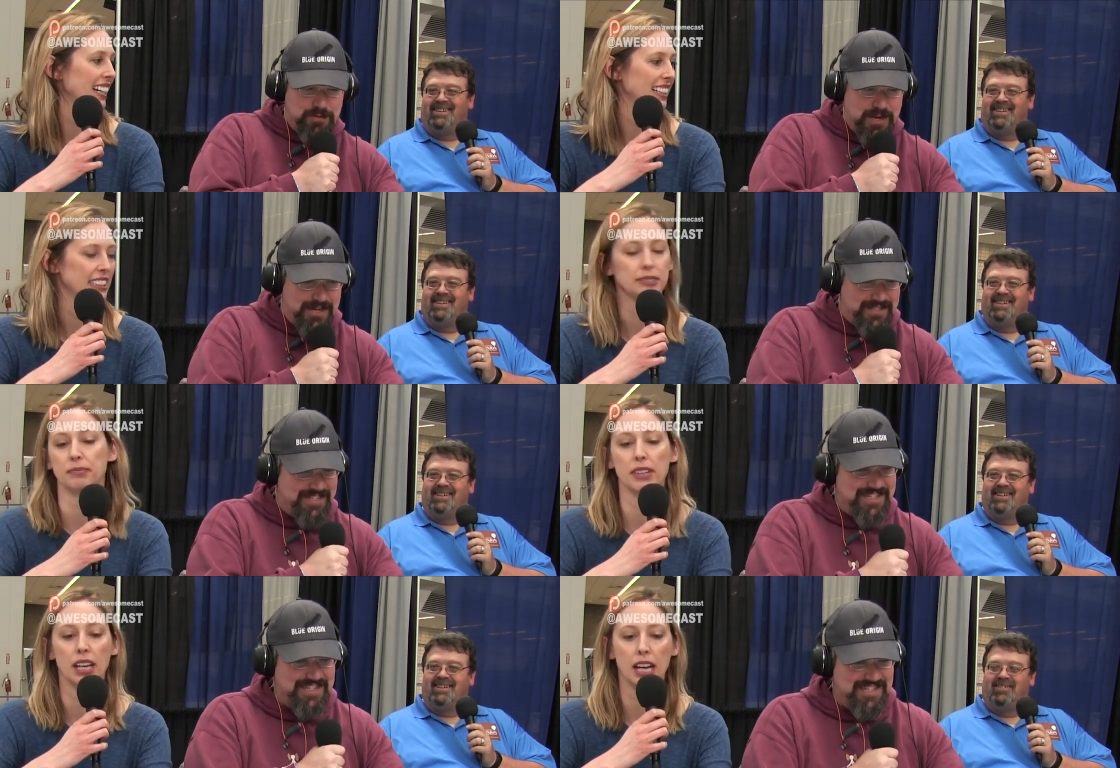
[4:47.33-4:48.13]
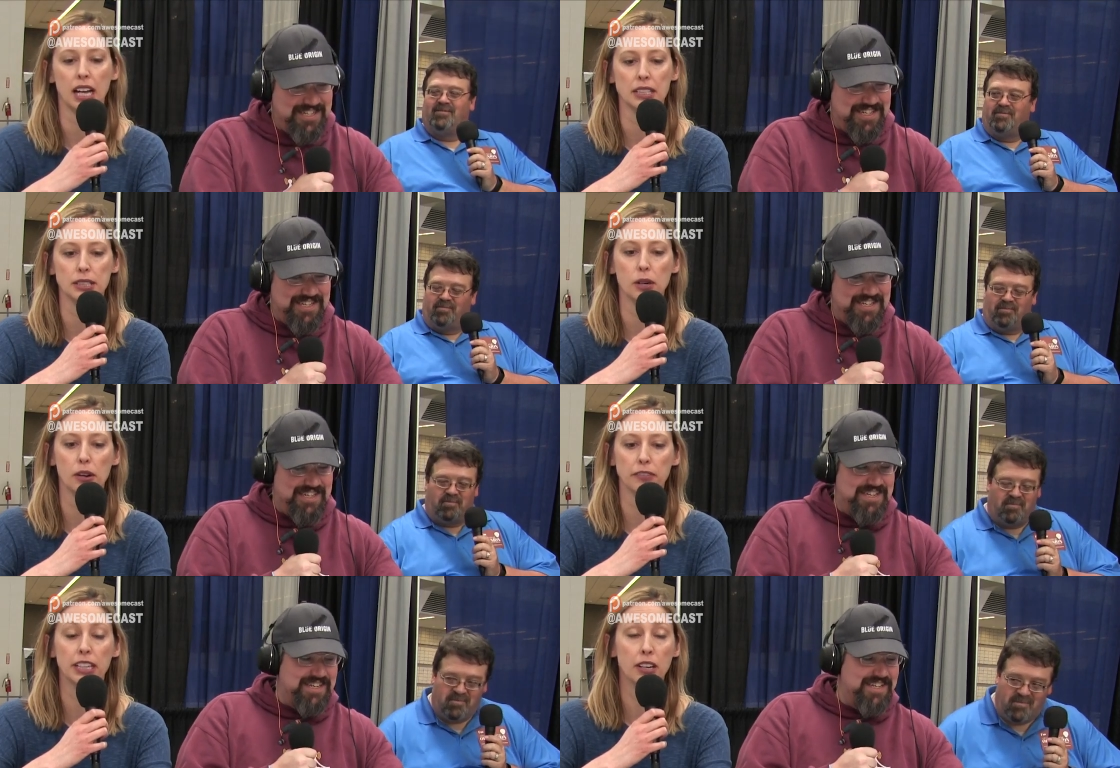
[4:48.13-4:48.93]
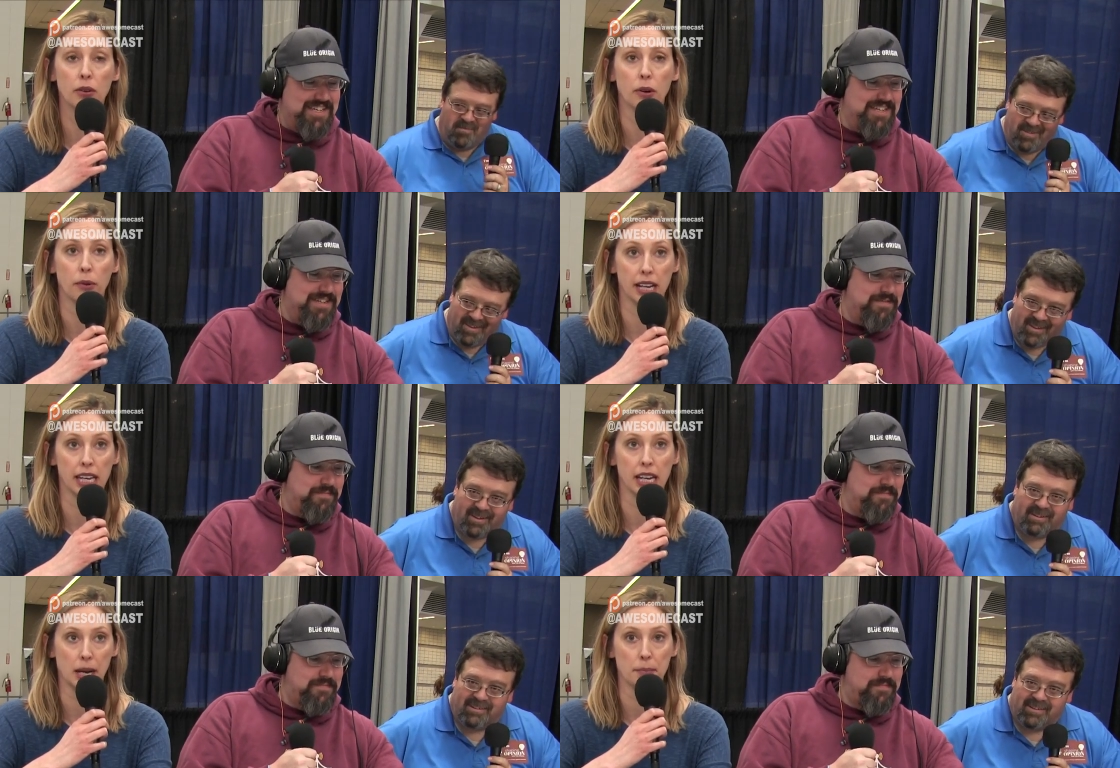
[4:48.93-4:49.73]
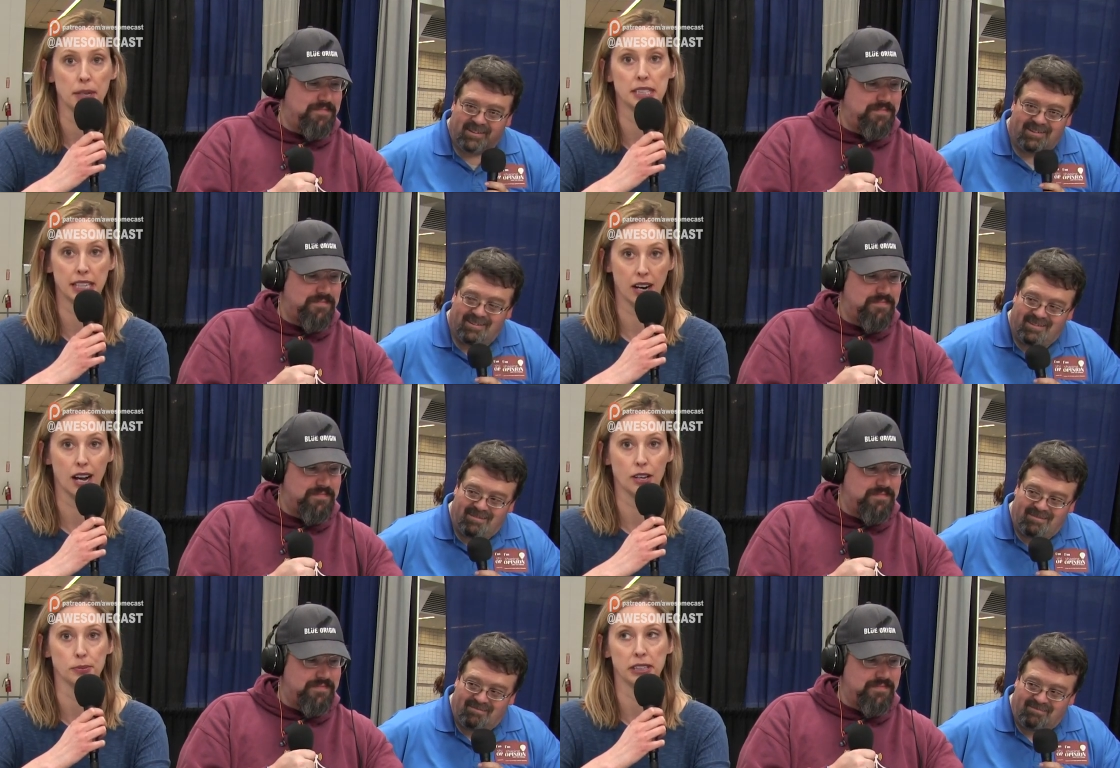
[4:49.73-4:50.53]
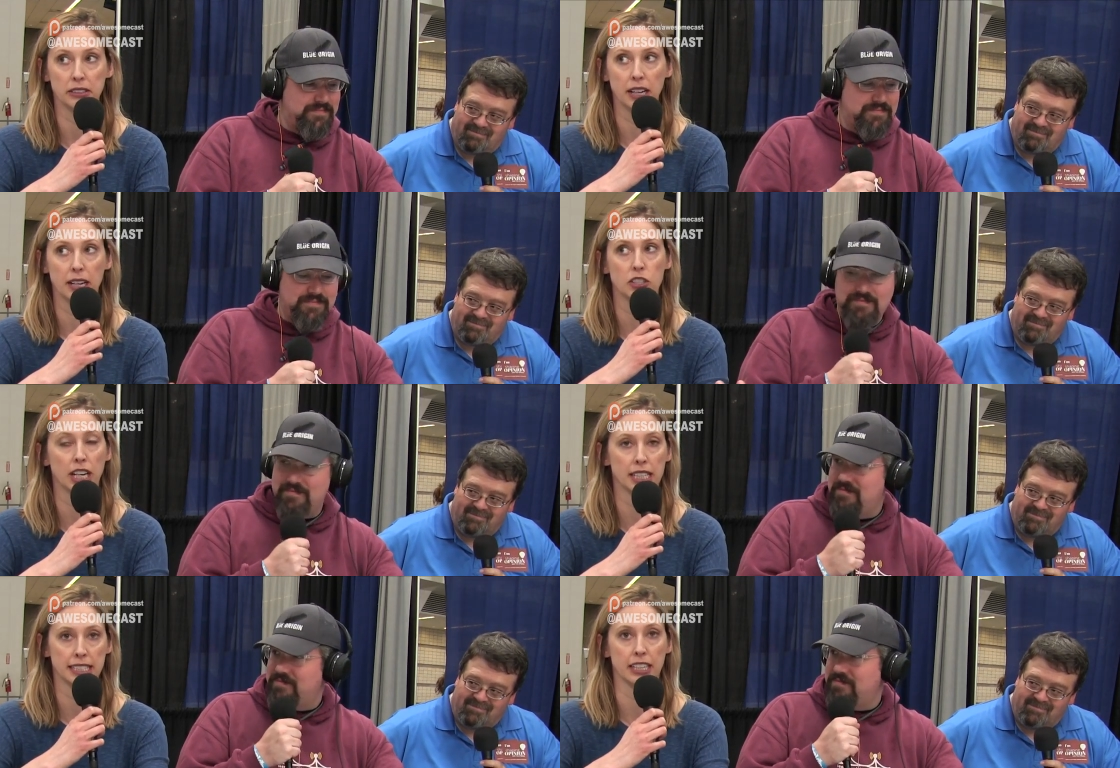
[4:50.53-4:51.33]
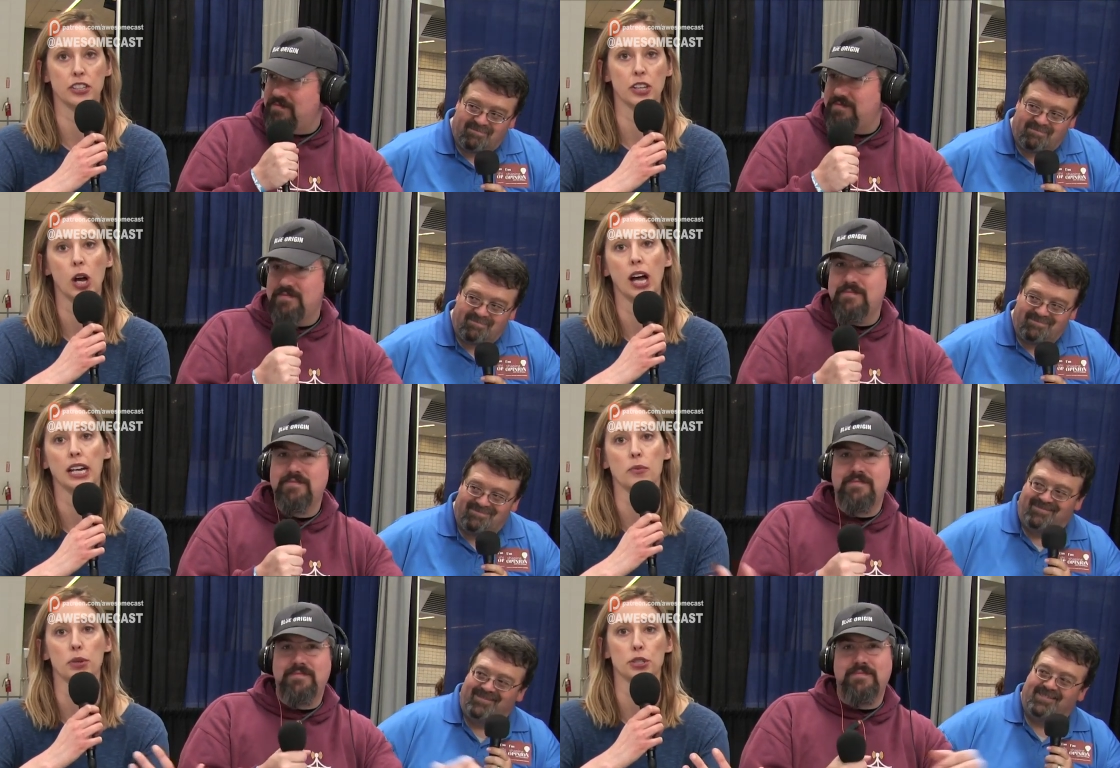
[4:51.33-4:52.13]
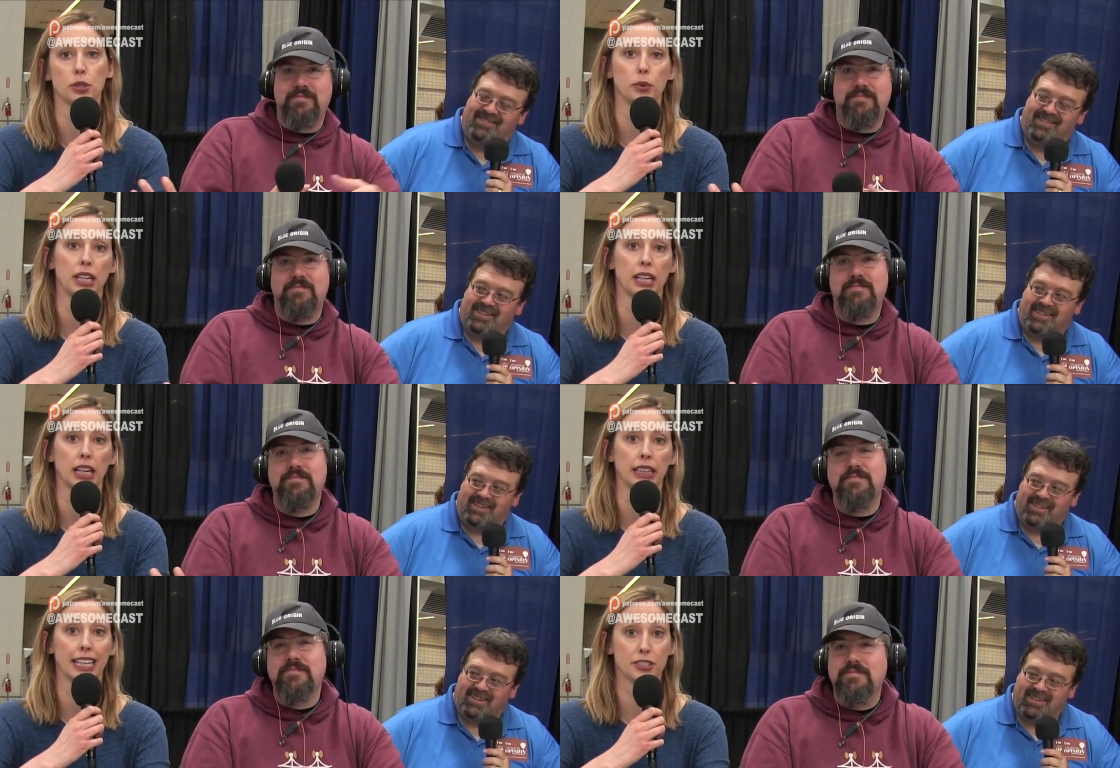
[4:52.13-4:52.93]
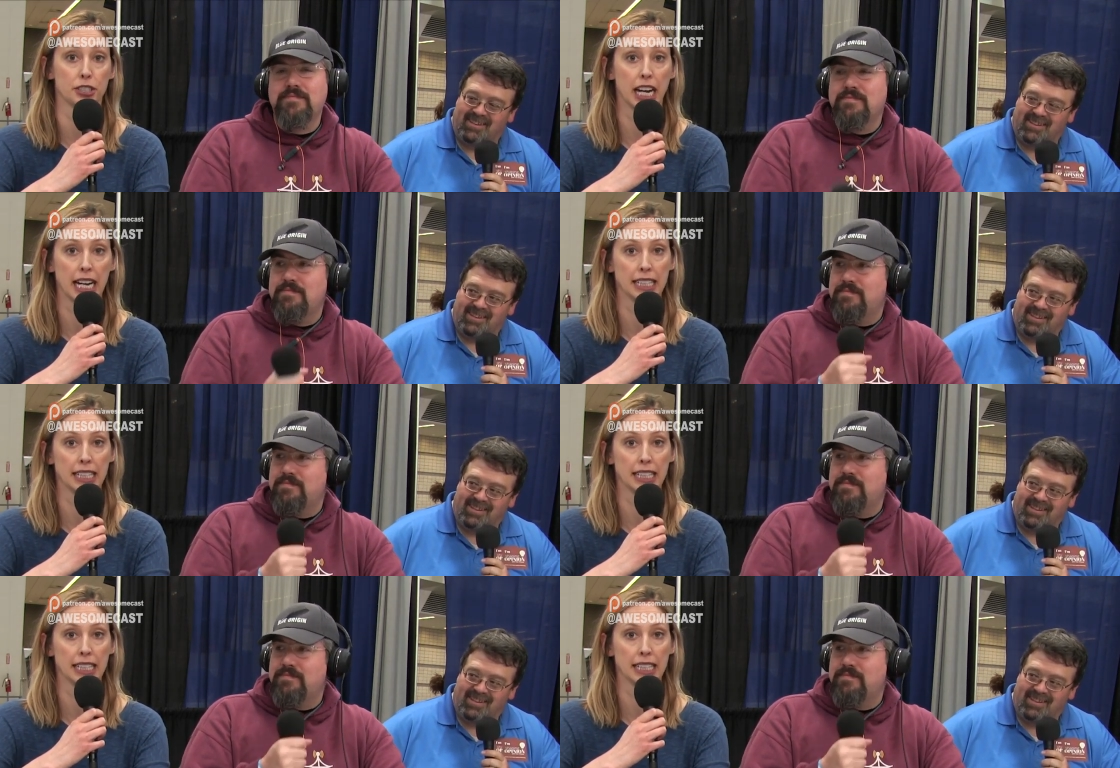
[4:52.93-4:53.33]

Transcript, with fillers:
Speaker 1: Pew Nights.
Speaker 2: Uh, so if you didn't know already, um, at Scare House, we cleared out a giant section of the haunt, and we're doing laser tag.